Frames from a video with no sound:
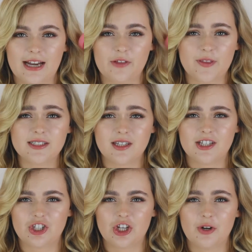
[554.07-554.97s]
Now these are
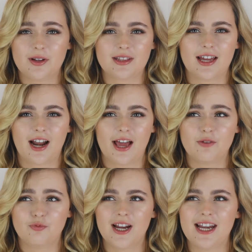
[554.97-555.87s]
the two that
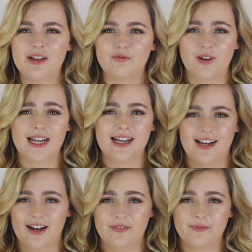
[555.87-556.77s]
I really, really
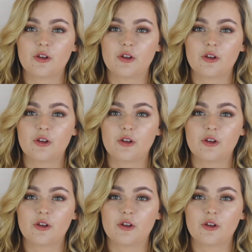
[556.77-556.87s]
love.